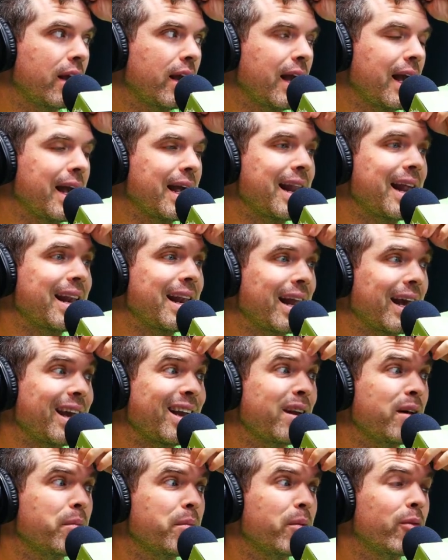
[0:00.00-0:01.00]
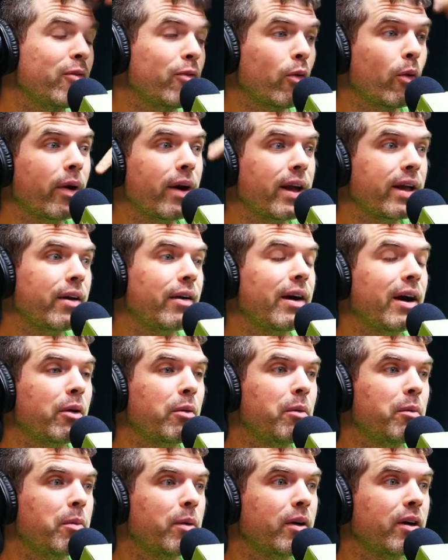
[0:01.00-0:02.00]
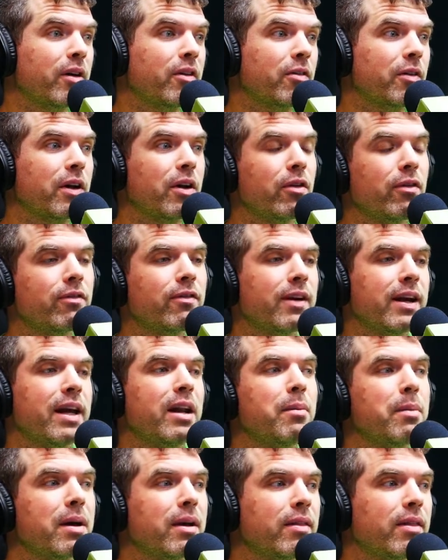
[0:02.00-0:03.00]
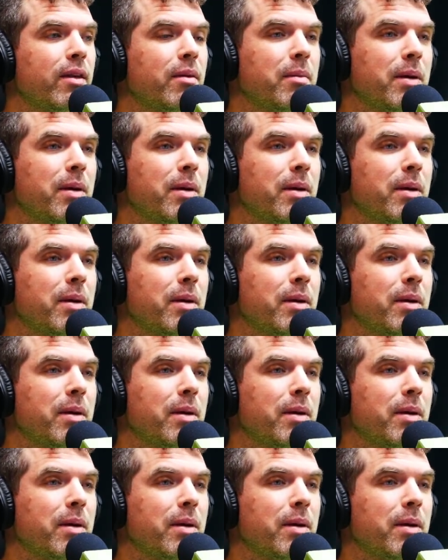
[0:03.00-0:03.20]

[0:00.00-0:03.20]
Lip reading: and at night before I interact with Bernie so I don't forget about them